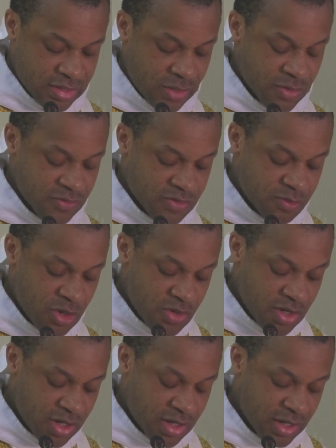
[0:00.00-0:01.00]
So we've
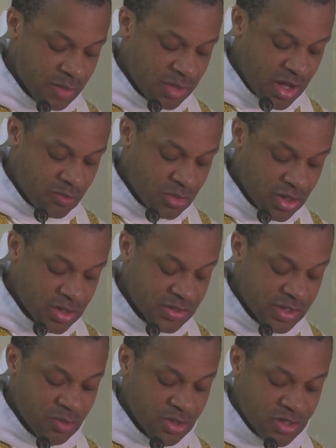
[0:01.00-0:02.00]
spoken about
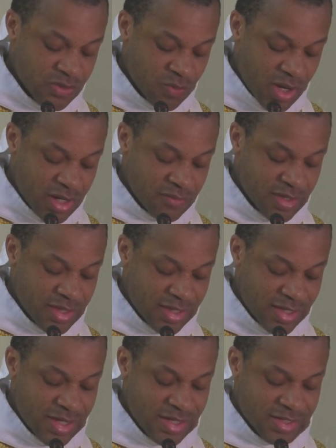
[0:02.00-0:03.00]
modesty because one of the
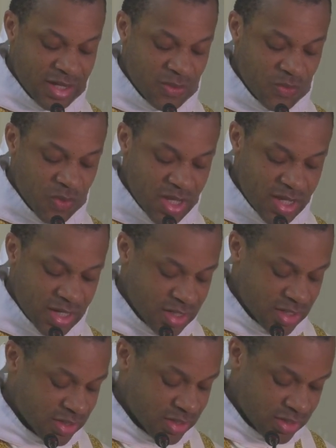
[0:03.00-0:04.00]
things that
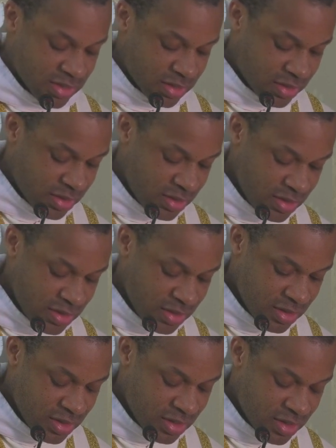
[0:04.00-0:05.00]
weakens
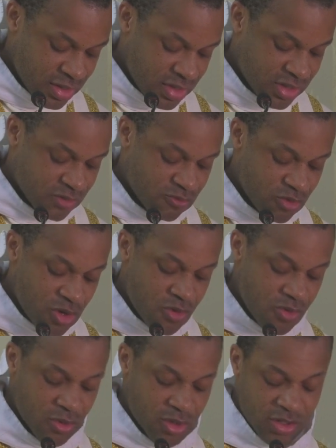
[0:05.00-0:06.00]
this
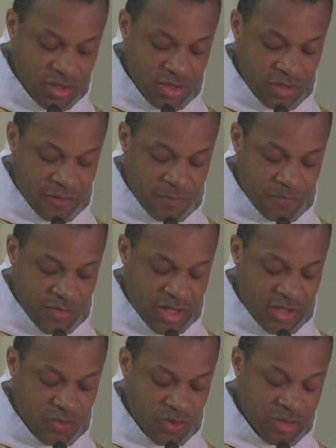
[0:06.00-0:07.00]
role
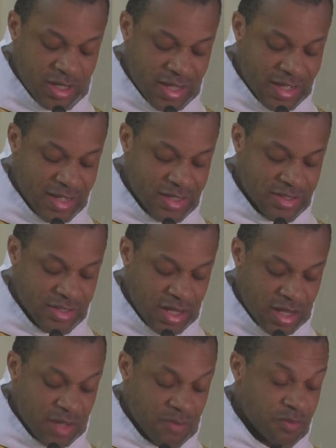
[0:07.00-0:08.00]
that the woman has
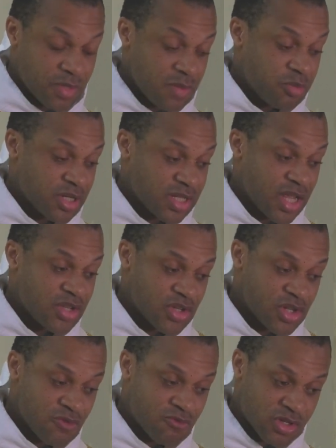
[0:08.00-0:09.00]
in
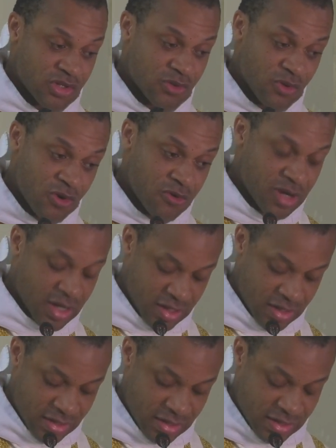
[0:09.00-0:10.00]
potentially restoring
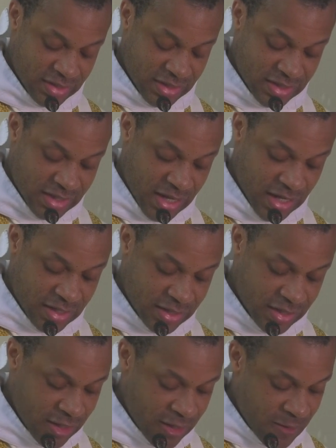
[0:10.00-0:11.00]
the
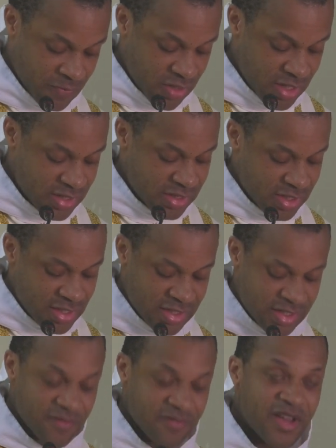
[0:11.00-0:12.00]
society is
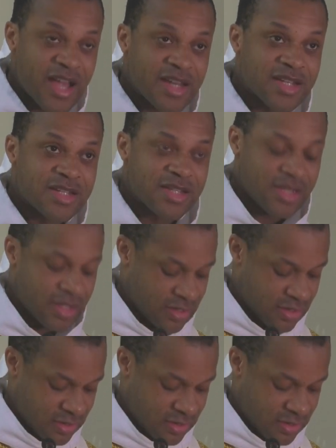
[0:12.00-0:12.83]
this vanity,